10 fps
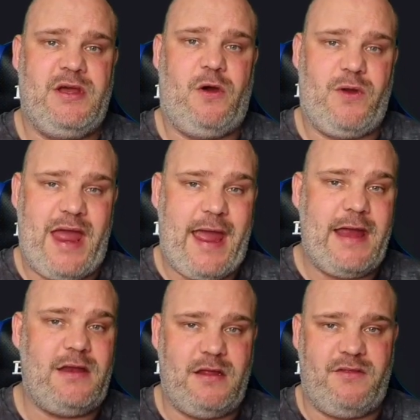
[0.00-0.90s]
on
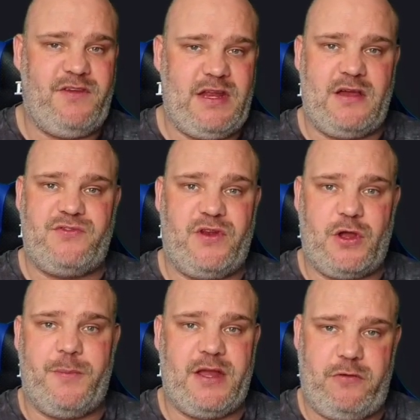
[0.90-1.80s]
any of the videos for the
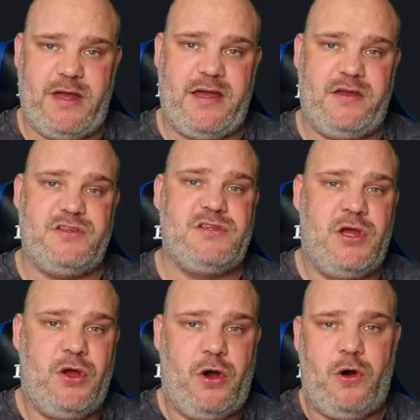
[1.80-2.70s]
comment creators
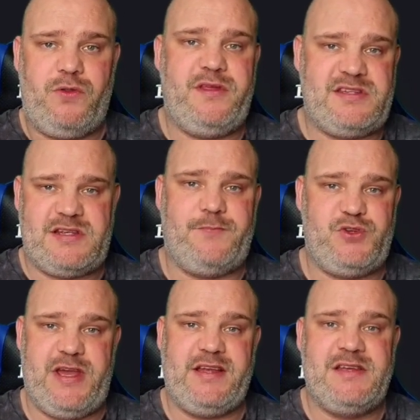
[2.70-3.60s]
on this
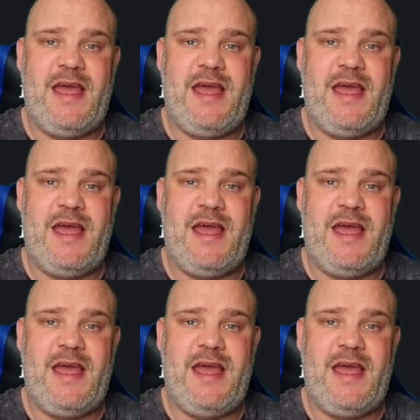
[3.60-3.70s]
subject,